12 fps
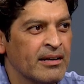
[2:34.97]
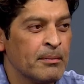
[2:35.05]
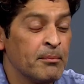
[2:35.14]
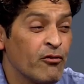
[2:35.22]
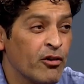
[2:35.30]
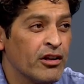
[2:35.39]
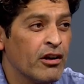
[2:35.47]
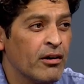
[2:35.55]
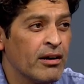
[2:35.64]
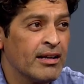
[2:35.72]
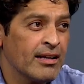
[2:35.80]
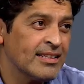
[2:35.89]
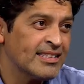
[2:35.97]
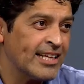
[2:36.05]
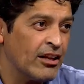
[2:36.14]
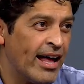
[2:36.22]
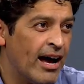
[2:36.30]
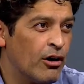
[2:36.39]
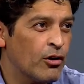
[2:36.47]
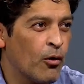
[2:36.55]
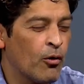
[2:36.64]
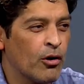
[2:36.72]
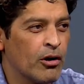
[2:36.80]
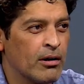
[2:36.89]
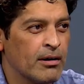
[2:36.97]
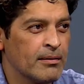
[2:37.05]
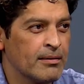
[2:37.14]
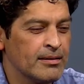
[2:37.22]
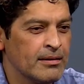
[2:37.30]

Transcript: Before you know it, it can sell out, or